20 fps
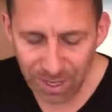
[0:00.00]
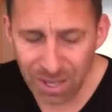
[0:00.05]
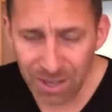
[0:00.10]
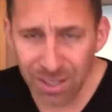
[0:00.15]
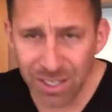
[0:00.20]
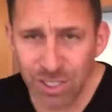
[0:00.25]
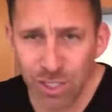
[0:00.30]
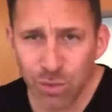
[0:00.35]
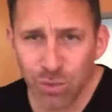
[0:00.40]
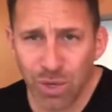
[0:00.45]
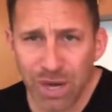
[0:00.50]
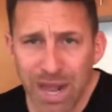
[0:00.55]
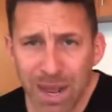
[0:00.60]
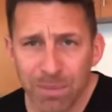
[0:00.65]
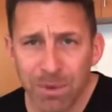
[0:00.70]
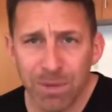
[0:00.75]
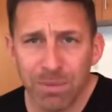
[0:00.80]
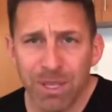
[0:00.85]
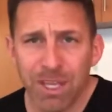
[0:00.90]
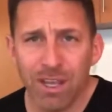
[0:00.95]
this is what
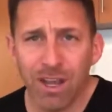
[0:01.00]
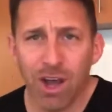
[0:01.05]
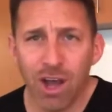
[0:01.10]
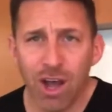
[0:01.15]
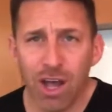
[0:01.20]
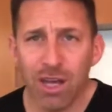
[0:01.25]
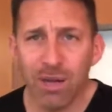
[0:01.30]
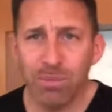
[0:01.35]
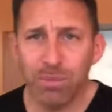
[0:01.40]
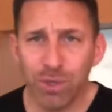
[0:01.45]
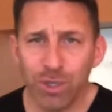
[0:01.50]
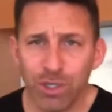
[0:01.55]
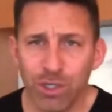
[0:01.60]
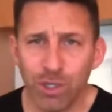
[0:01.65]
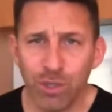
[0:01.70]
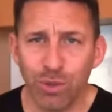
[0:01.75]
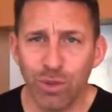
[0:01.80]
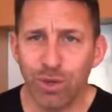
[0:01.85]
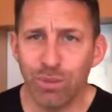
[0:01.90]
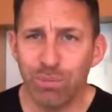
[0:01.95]
happened to me on book
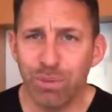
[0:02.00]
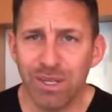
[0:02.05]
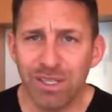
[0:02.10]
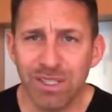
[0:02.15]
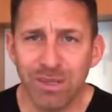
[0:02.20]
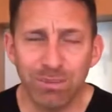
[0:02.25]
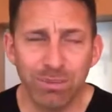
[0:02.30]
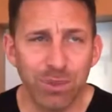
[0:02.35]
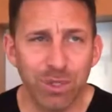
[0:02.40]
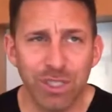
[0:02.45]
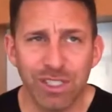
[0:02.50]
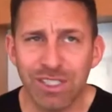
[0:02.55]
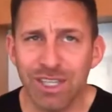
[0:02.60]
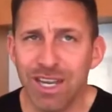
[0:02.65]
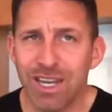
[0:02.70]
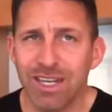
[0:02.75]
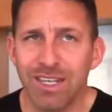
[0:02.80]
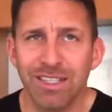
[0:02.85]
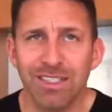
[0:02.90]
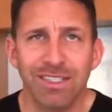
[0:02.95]
tour, bus, book
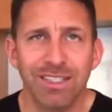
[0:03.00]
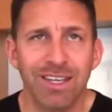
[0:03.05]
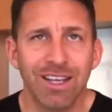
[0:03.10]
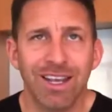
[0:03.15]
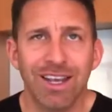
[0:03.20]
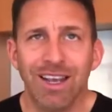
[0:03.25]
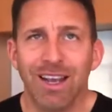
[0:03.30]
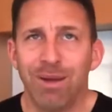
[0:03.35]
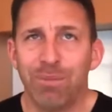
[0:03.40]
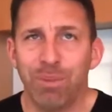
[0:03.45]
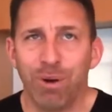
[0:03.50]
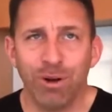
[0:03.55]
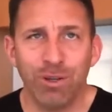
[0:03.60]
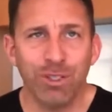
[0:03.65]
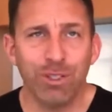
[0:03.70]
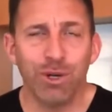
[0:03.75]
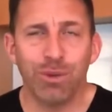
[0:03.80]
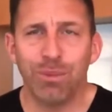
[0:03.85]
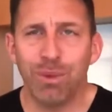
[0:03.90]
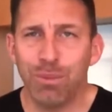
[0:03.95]
signings,
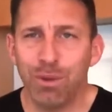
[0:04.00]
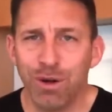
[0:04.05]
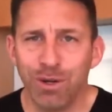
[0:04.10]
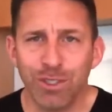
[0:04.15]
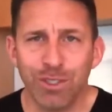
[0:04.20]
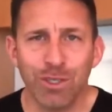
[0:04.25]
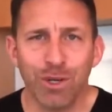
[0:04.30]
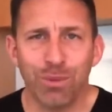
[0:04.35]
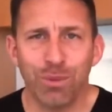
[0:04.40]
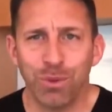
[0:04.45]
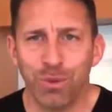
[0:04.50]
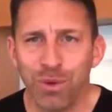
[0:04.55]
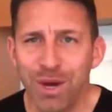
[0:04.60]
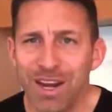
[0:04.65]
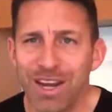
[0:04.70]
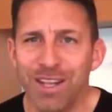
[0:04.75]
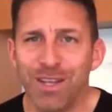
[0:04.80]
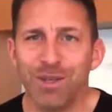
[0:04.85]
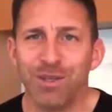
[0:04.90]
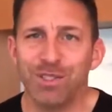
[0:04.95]
Barnes & Noble, Barnes & Noble,
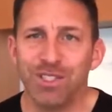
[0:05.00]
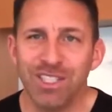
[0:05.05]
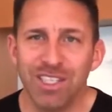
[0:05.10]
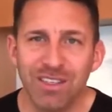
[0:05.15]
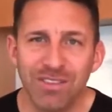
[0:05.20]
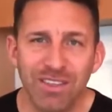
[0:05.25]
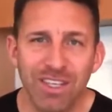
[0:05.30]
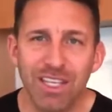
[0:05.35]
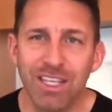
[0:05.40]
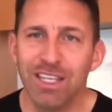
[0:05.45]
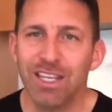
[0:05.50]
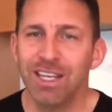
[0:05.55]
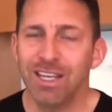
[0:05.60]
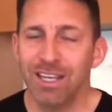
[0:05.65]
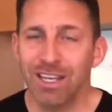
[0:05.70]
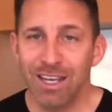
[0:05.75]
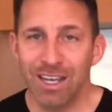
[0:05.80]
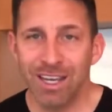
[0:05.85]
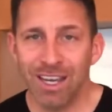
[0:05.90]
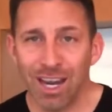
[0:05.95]
radio, TV,
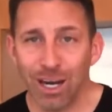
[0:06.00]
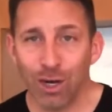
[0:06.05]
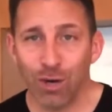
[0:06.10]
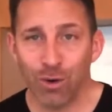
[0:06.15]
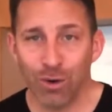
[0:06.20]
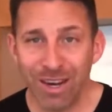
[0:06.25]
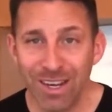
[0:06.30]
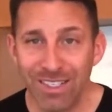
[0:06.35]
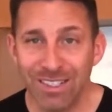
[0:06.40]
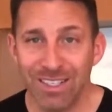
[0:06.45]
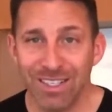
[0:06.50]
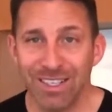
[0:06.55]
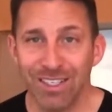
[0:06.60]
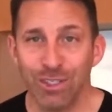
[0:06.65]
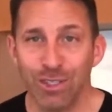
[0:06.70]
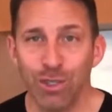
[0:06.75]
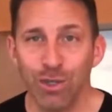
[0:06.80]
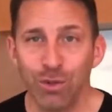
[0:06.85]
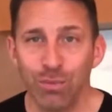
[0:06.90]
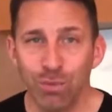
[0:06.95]
it got crazy.
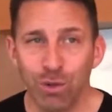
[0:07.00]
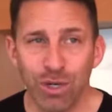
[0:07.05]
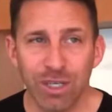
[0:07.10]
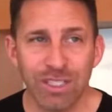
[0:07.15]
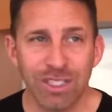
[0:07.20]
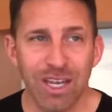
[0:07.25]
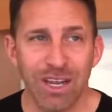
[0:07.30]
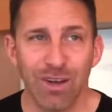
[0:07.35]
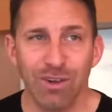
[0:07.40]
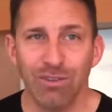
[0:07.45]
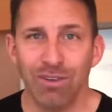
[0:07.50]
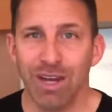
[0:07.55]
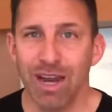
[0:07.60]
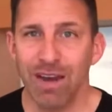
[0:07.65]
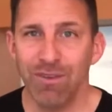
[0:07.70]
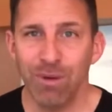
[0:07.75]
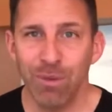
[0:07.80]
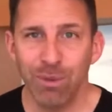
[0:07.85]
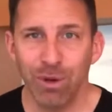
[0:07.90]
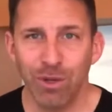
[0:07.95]
Two books out,
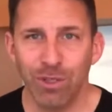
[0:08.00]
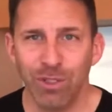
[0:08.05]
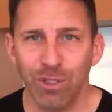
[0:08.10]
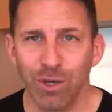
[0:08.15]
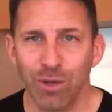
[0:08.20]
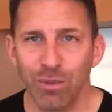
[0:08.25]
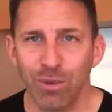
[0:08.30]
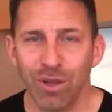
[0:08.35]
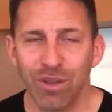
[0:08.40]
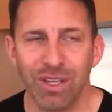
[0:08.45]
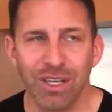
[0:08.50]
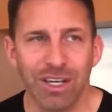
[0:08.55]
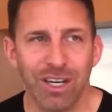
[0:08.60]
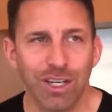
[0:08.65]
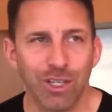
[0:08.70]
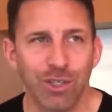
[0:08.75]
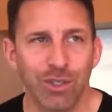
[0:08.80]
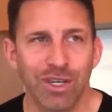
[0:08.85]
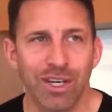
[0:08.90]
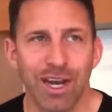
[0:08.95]
every Barnes & Noble in the
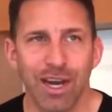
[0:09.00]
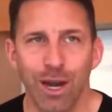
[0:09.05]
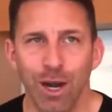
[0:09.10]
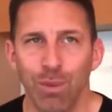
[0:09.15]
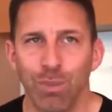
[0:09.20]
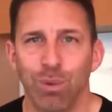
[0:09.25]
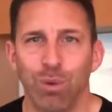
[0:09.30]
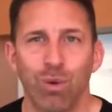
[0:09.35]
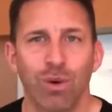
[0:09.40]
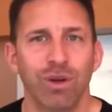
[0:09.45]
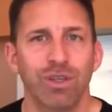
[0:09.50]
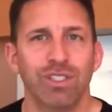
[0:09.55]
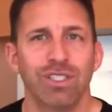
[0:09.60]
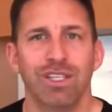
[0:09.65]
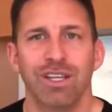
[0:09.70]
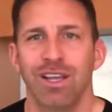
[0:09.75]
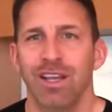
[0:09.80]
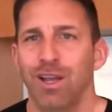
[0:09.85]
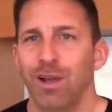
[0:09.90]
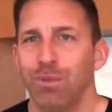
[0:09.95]
country,
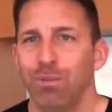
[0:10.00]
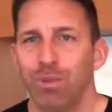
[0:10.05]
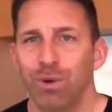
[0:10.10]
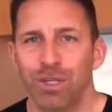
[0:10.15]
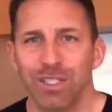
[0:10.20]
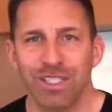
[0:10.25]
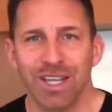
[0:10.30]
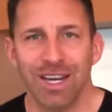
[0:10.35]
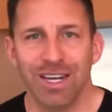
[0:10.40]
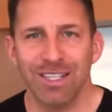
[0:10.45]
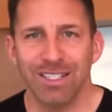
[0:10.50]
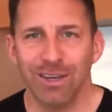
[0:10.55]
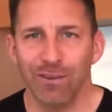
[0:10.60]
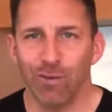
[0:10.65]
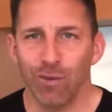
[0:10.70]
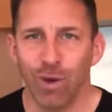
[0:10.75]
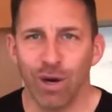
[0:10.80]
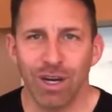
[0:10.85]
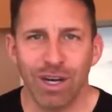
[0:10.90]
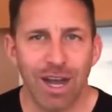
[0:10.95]
airports, book signings
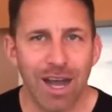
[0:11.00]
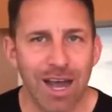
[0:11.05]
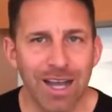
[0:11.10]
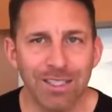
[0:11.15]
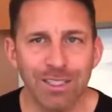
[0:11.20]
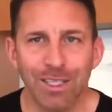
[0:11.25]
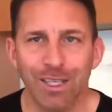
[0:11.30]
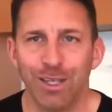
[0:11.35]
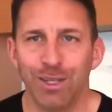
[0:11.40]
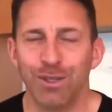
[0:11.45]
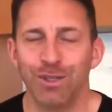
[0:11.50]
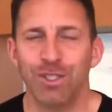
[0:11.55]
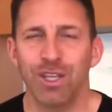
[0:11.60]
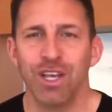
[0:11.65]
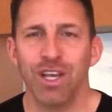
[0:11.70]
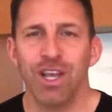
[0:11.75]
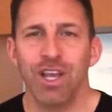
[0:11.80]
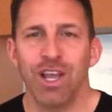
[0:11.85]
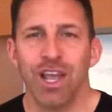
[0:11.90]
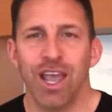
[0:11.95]
everywhere, Costco's,
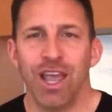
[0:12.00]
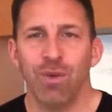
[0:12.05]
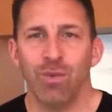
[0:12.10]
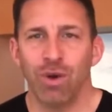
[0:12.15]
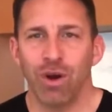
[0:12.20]
and